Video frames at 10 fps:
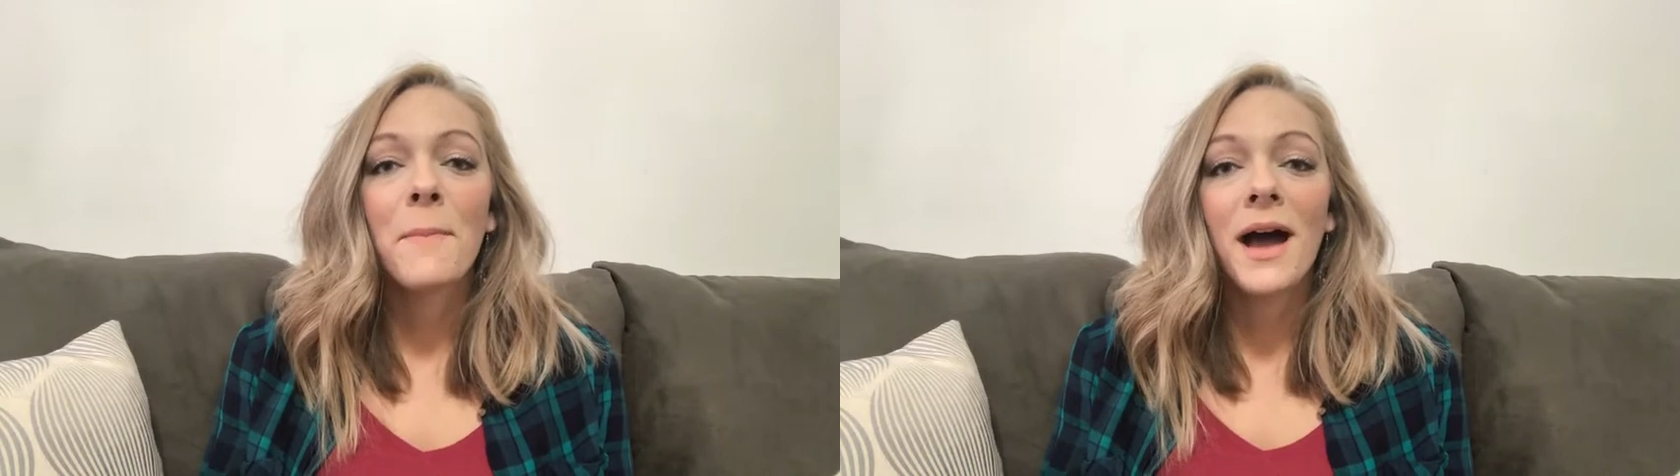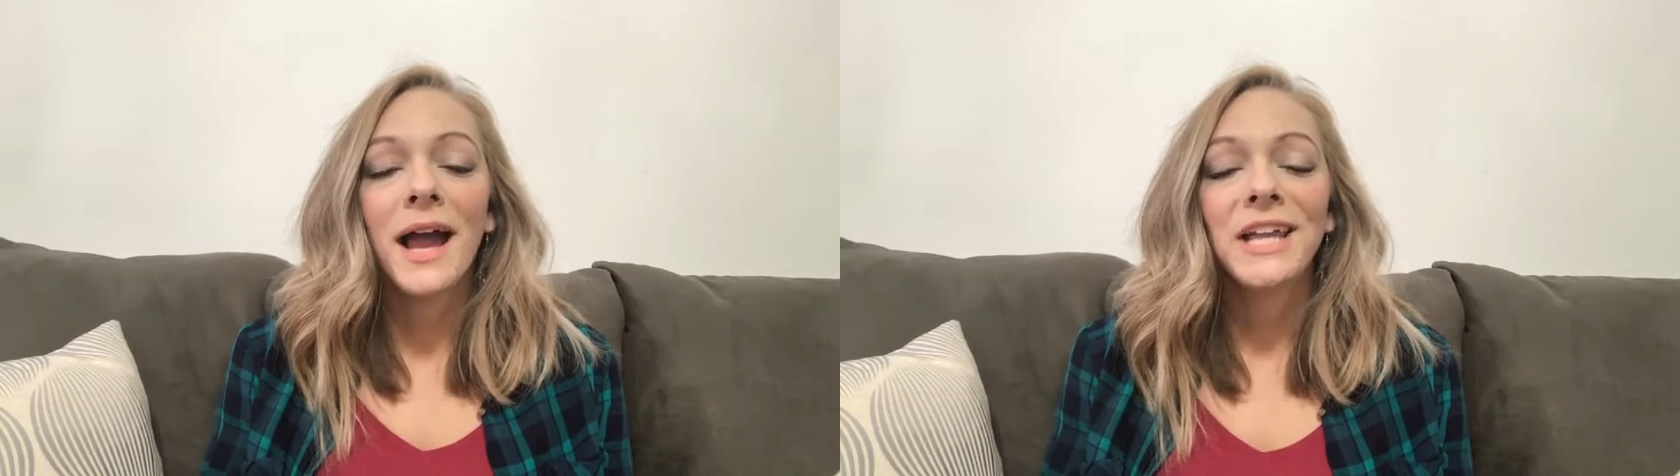
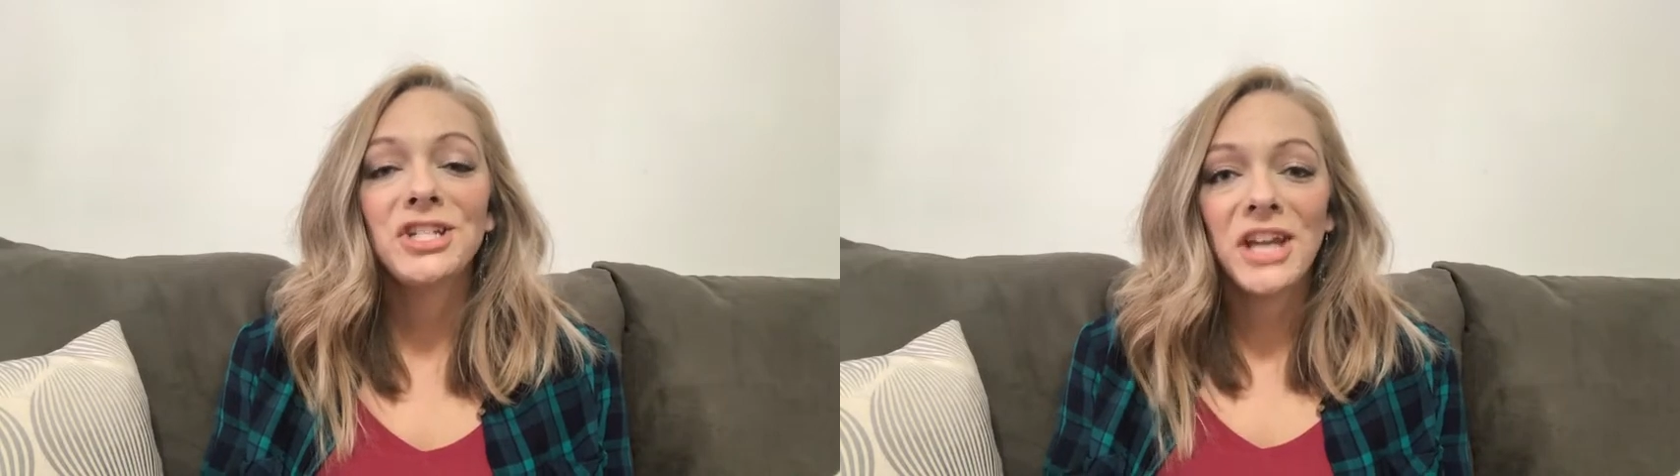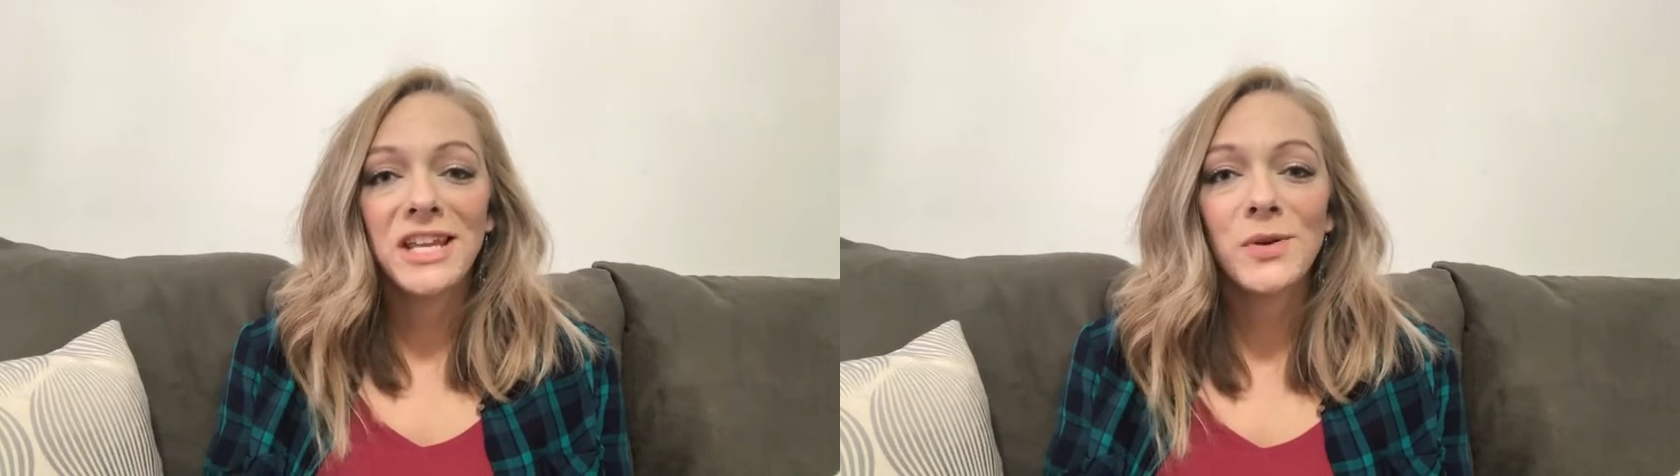my
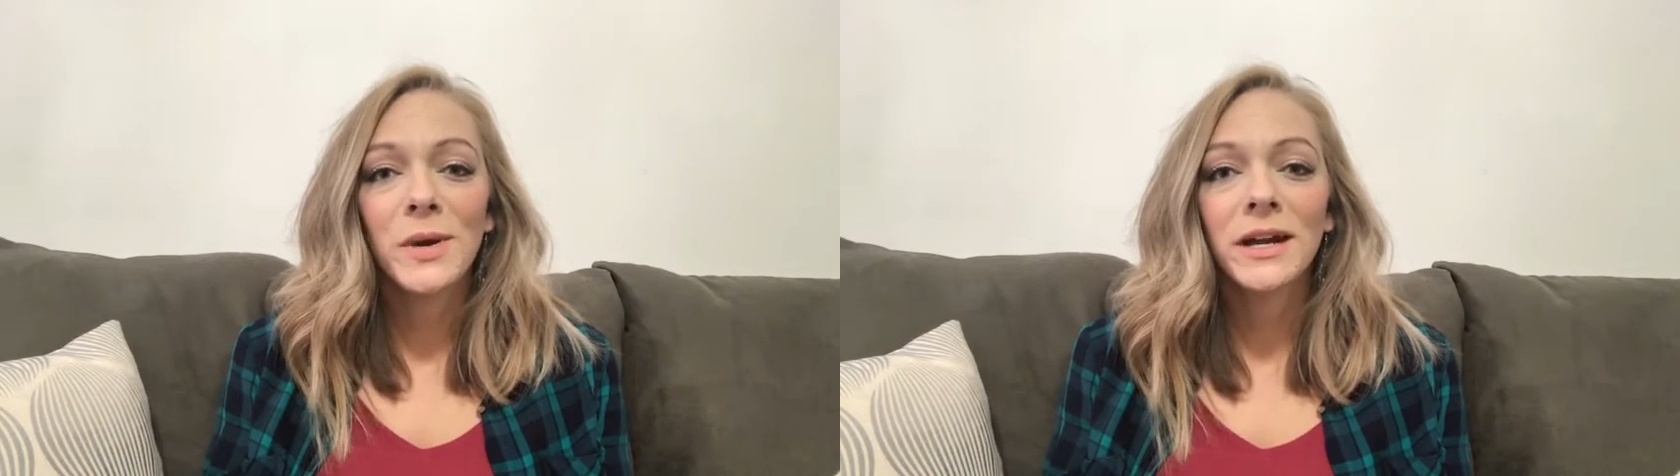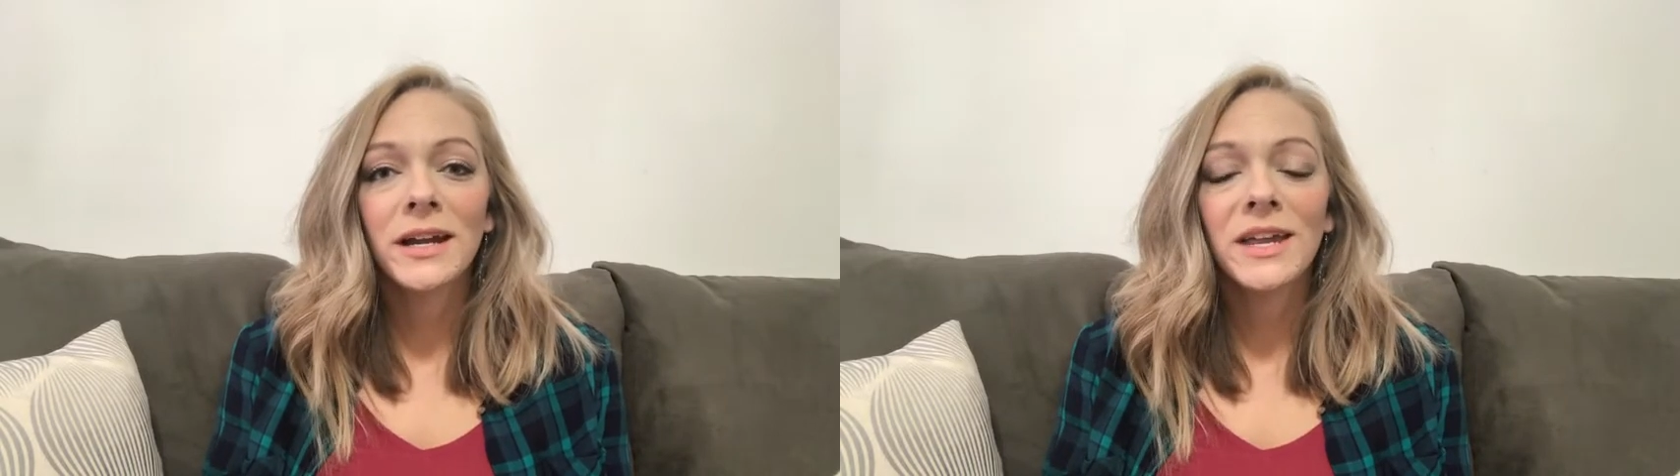
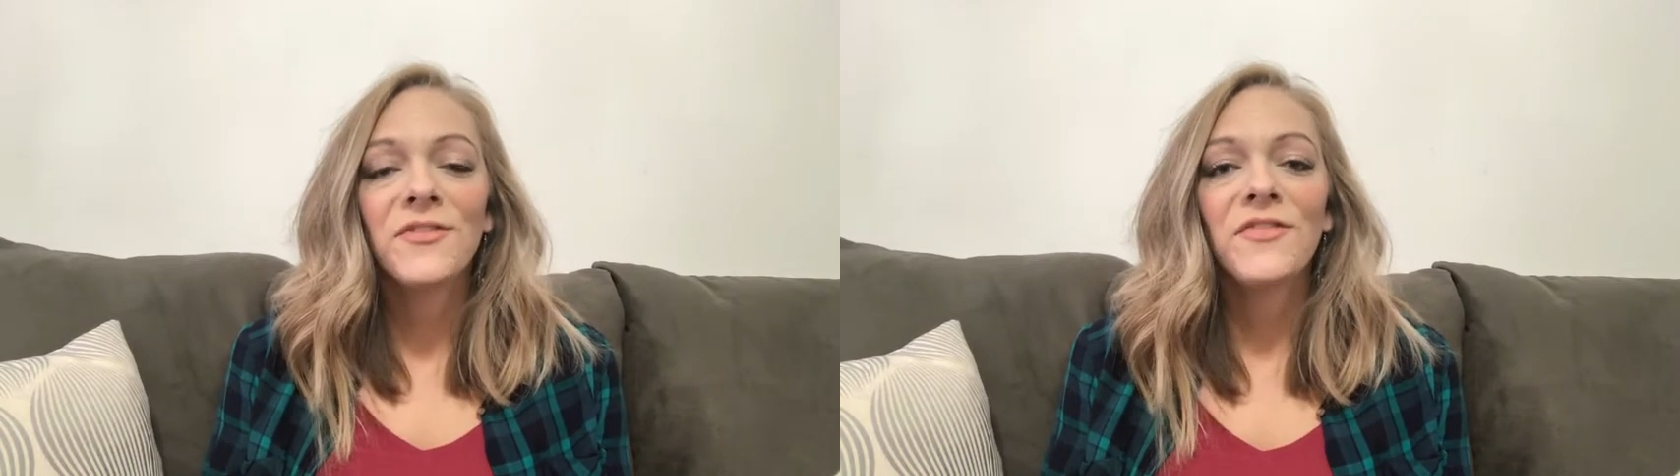January